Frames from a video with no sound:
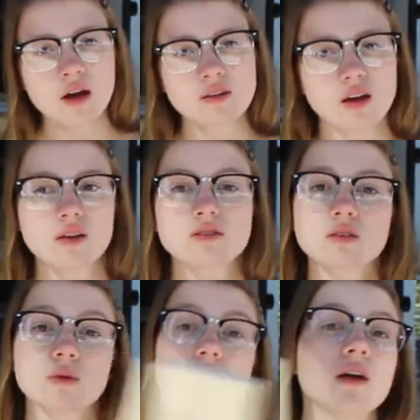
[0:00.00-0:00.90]
Tyler's
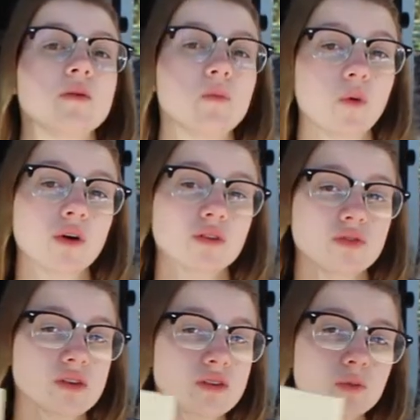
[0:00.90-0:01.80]
going to be cutting more
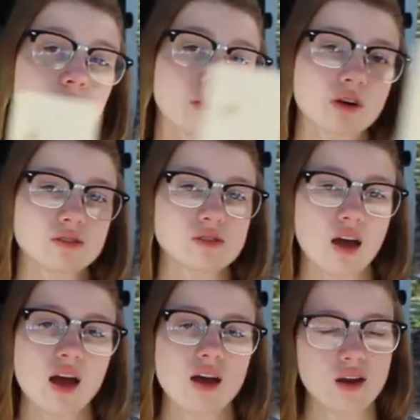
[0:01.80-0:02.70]
of these boards
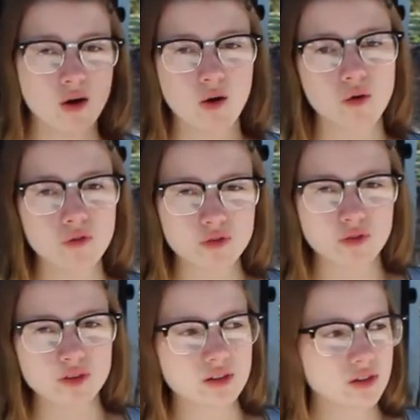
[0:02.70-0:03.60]
and
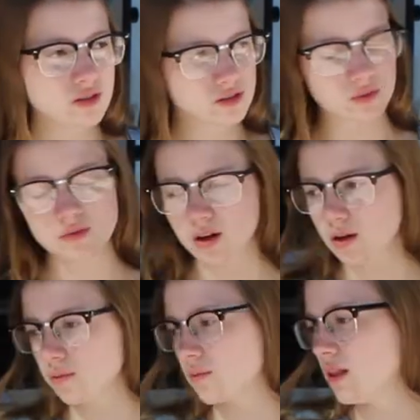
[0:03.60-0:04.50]
hopefully
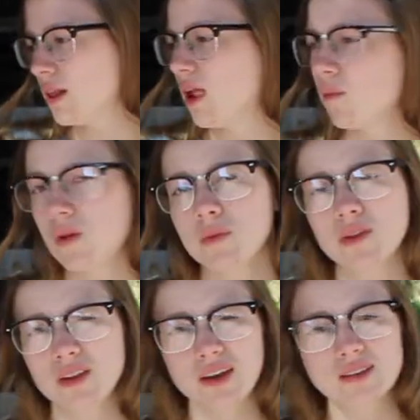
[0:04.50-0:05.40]
sometime maybe
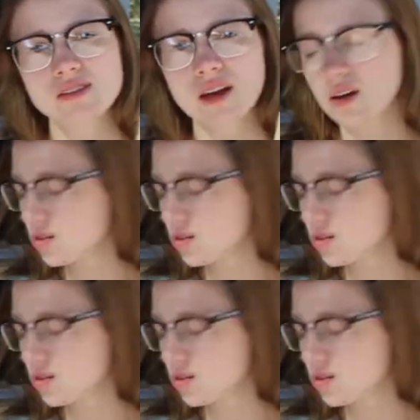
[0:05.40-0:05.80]
in the next day